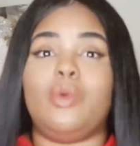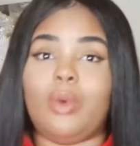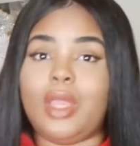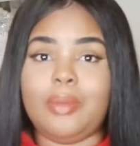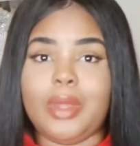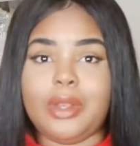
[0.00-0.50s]

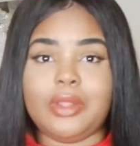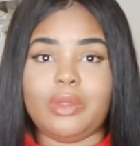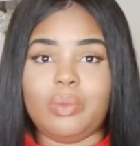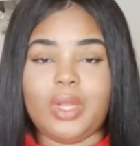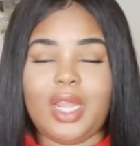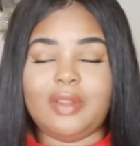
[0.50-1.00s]
way better
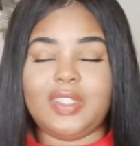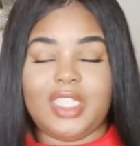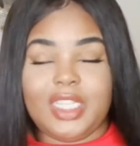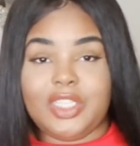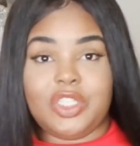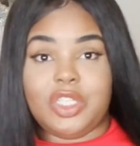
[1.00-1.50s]
than what I
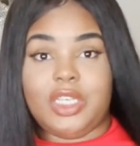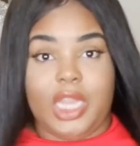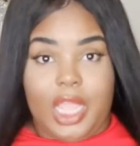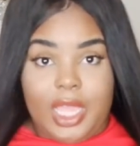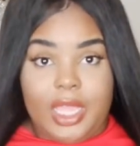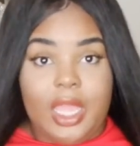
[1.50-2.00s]
did
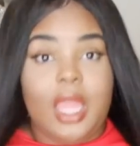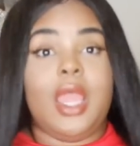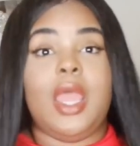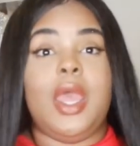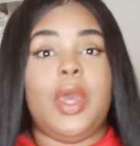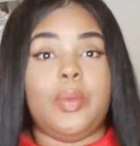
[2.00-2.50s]
today.
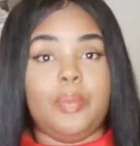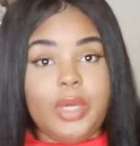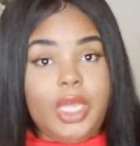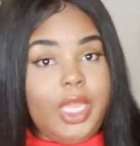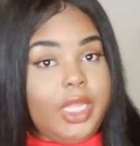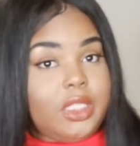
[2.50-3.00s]

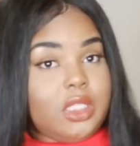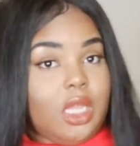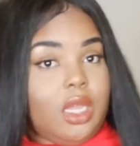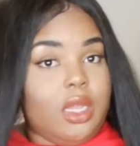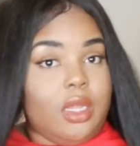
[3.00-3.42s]
But,